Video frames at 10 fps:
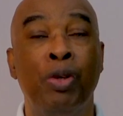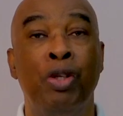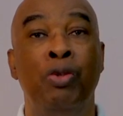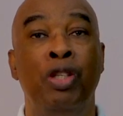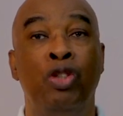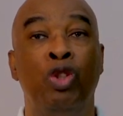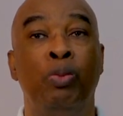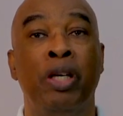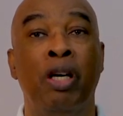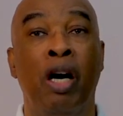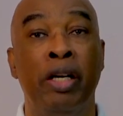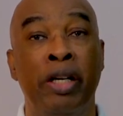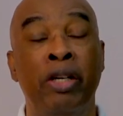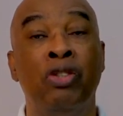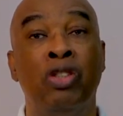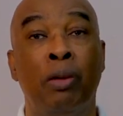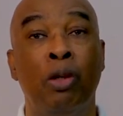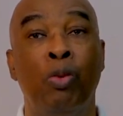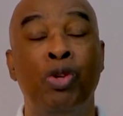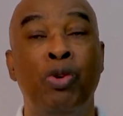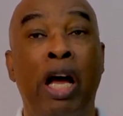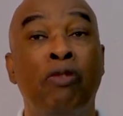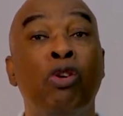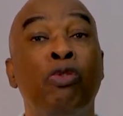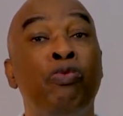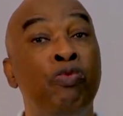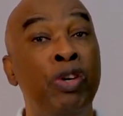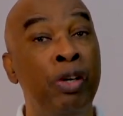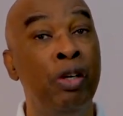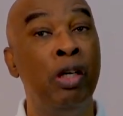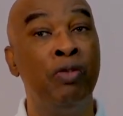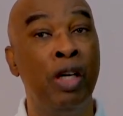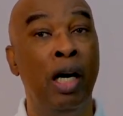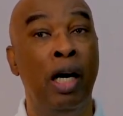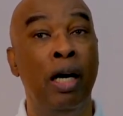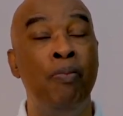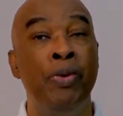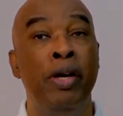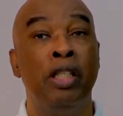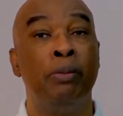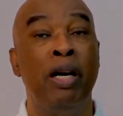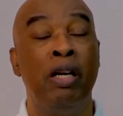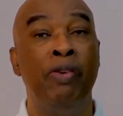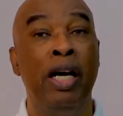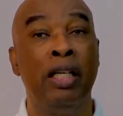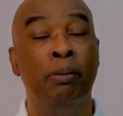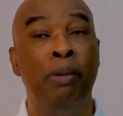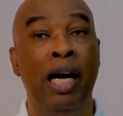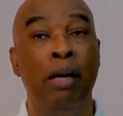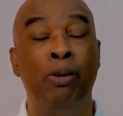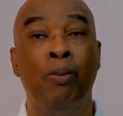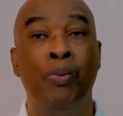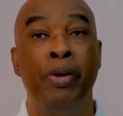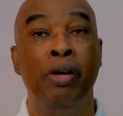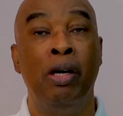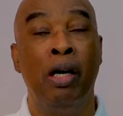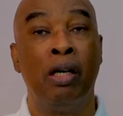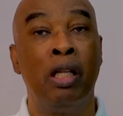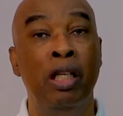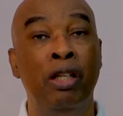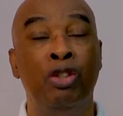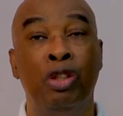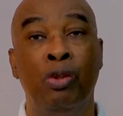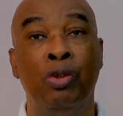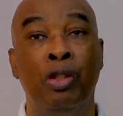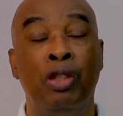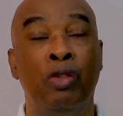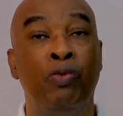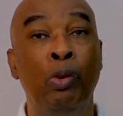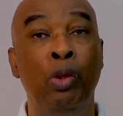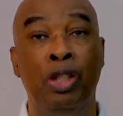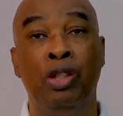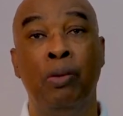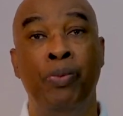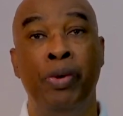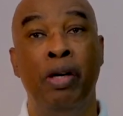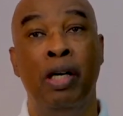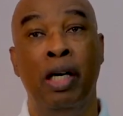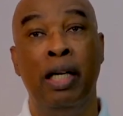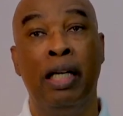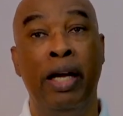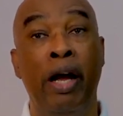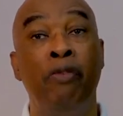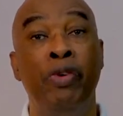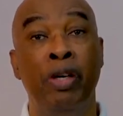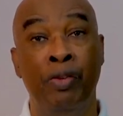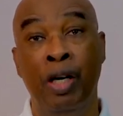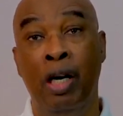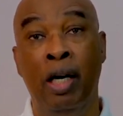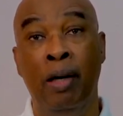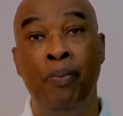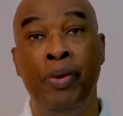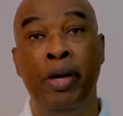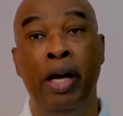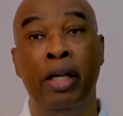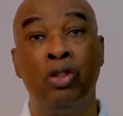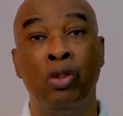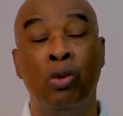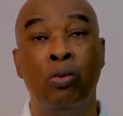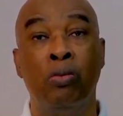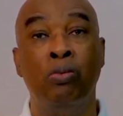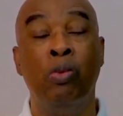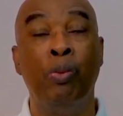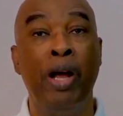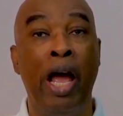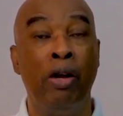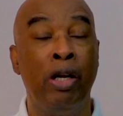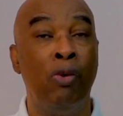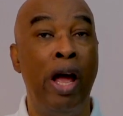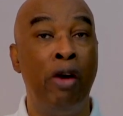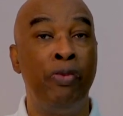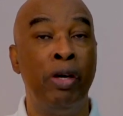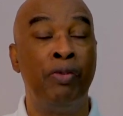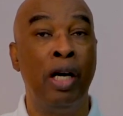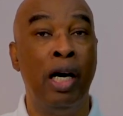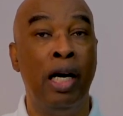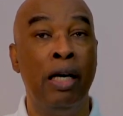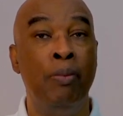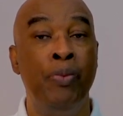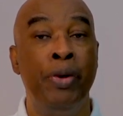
when you disrespect God. It is something when you have no fear of God. As a matter of fact, the Bible uh, clearly shows us it's foolish uh, not to have fear of God. And so when we ha- don't have fear of God,